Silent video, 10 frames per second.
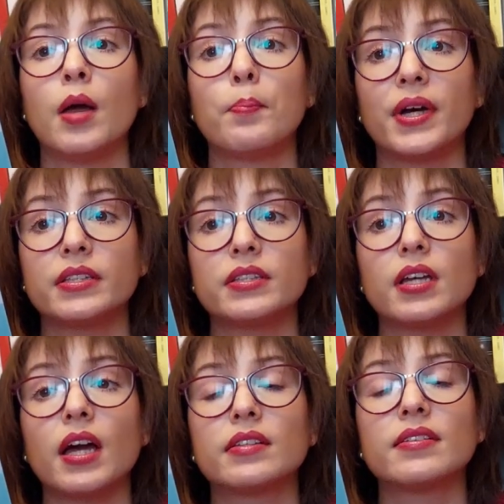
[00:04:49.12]
But
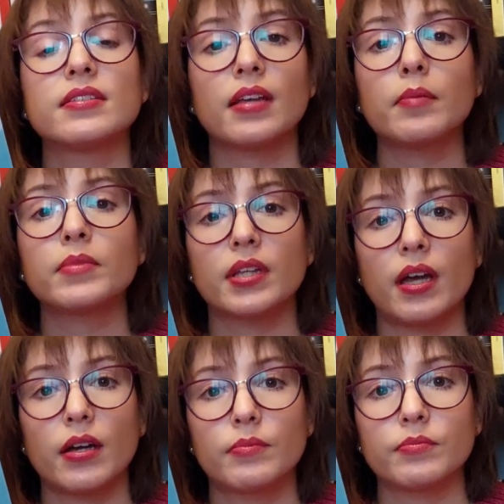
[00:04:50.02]
at the same
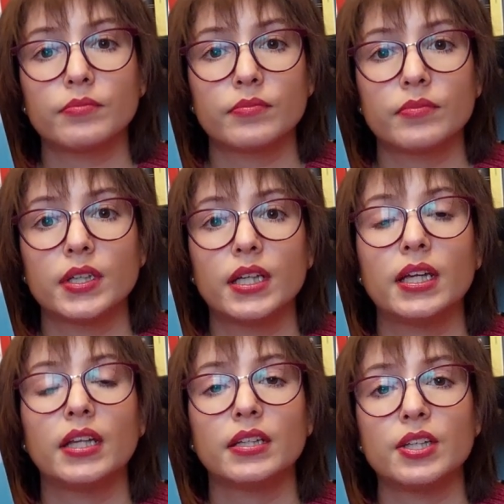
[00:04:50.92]
time,
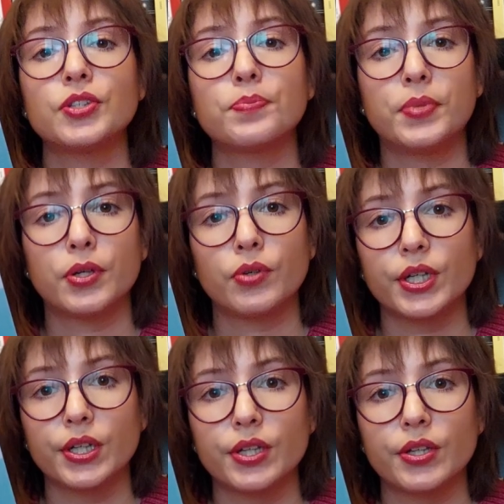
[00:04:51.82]
in this
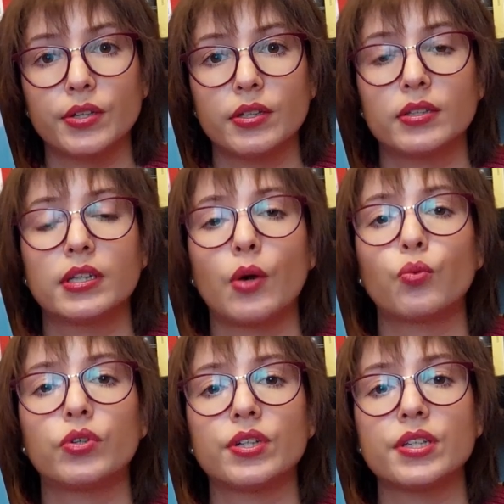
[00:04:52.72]
period, there
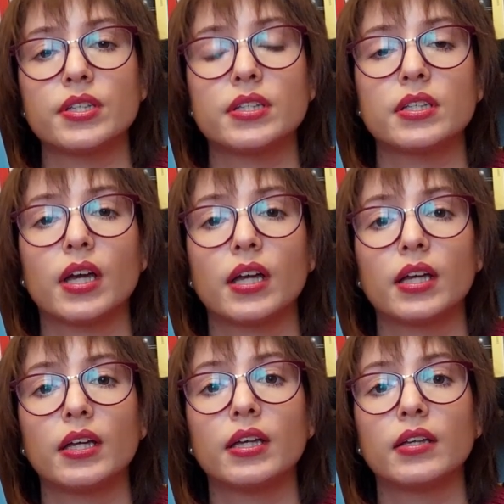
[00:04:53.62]
was
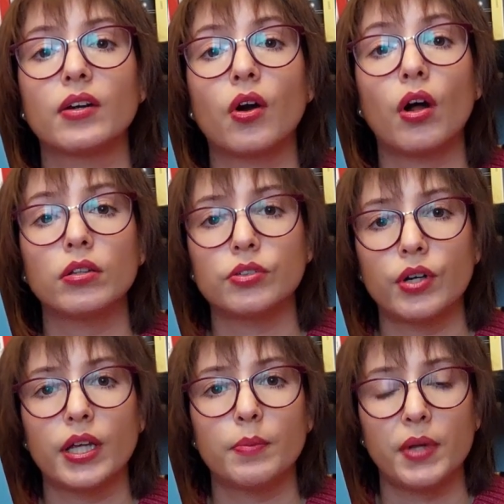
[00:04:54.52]
a
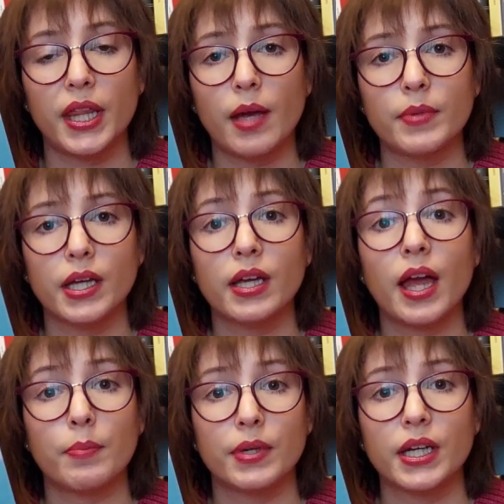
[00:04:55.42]
cholera epidemic
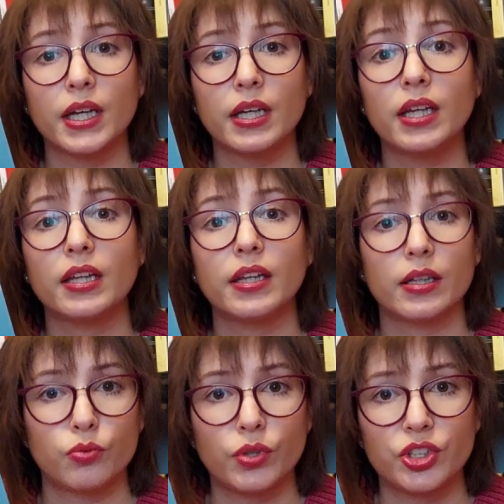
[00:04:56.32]
happening in
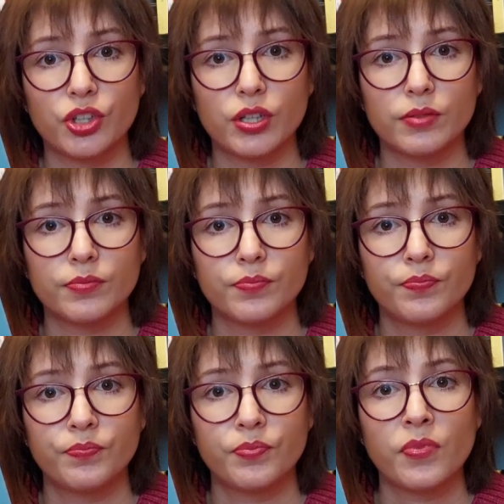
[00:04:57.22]
that region,
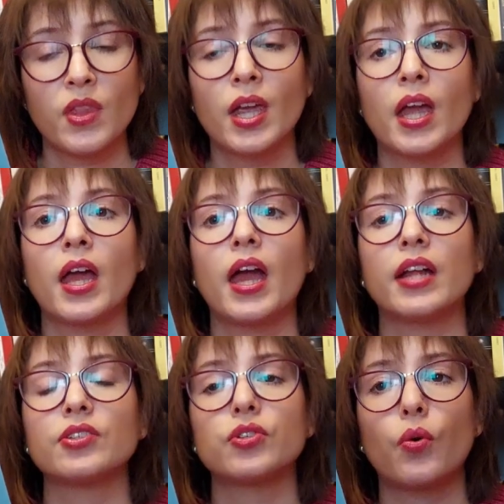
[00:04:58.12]

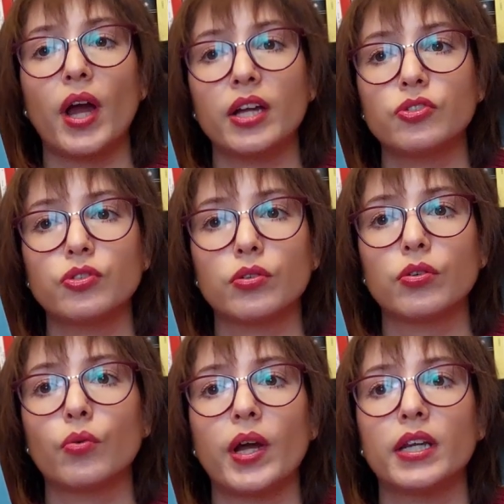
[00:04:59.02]
And so
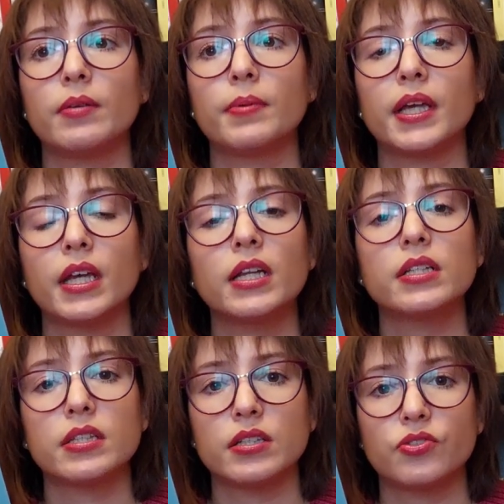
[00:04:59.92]
Angelo, when he
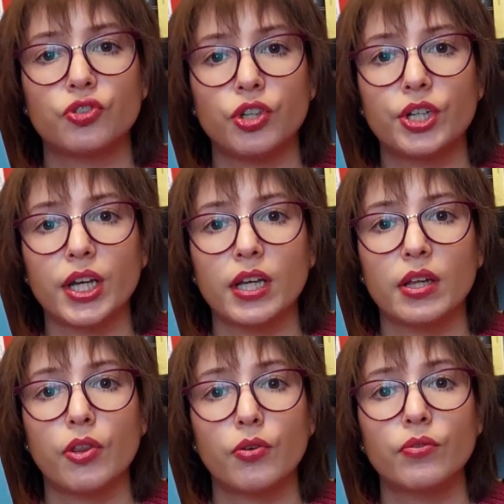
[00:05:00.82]
begins his
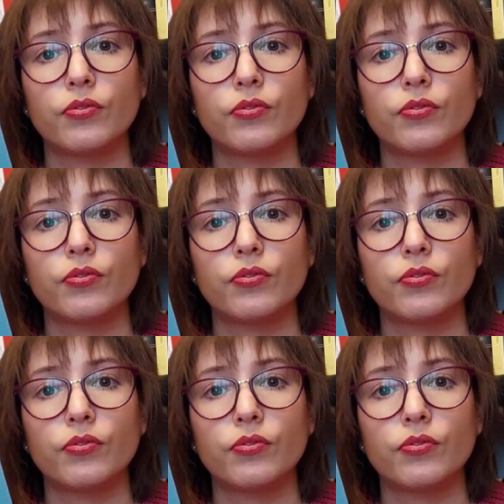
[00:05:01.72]
journey through